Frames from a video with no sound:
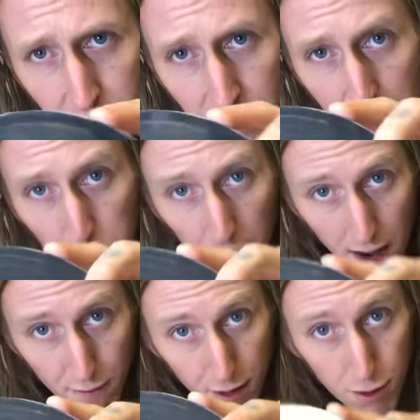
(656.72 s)
same on
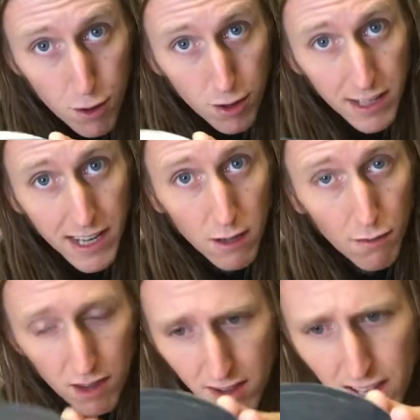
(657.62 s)
every 13 of
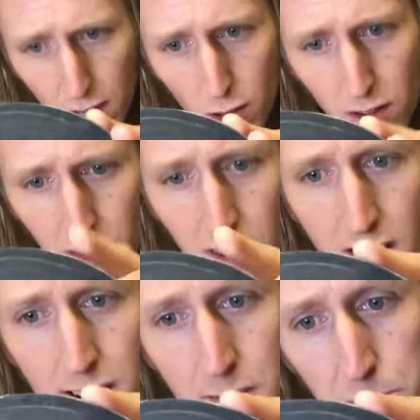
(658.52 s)
the singles,
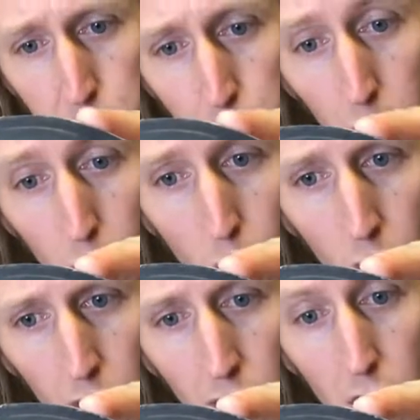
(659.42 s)
but
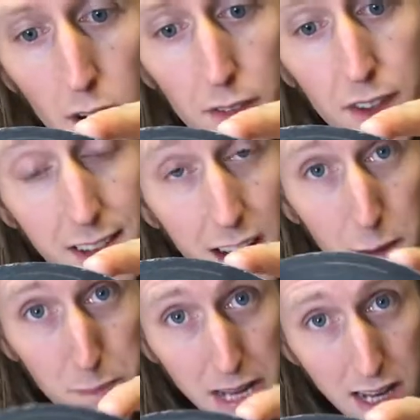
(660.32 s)
on the
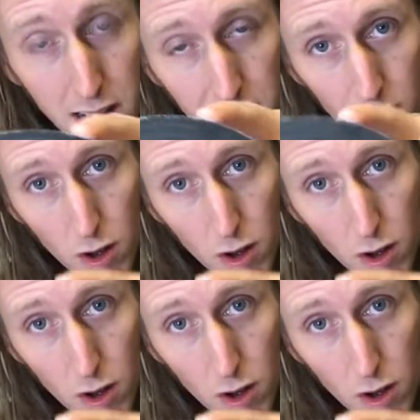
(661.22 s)
side B it's